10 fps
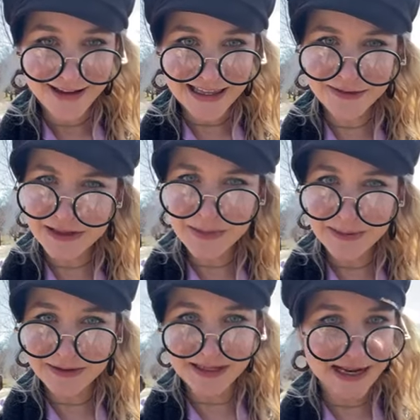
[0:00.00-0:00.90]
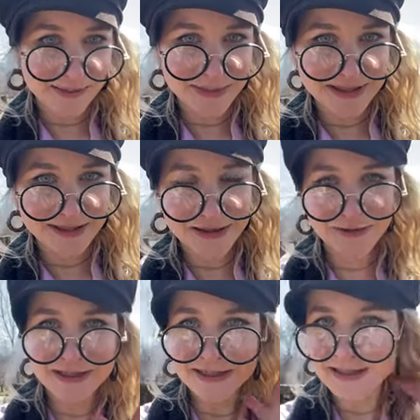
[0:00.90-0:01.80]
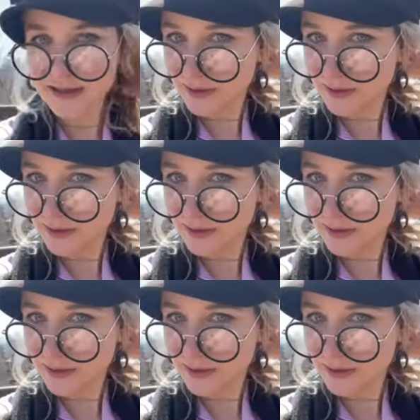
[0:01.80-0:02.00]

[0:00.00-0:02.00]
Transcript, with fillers: I love seeing people's names. It's just fun to see